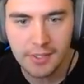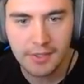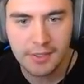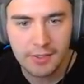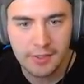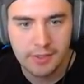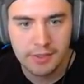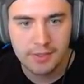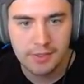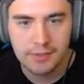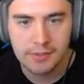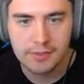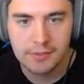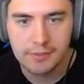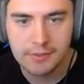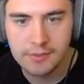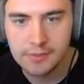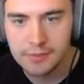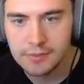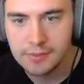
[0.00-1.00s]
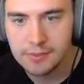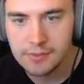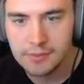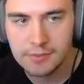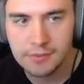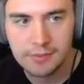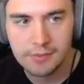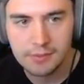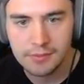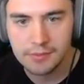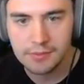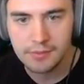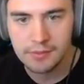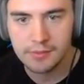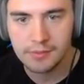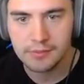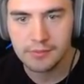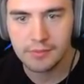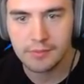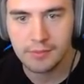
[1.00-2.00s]

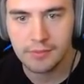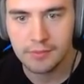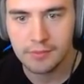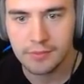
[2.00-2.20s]
Nothing is said.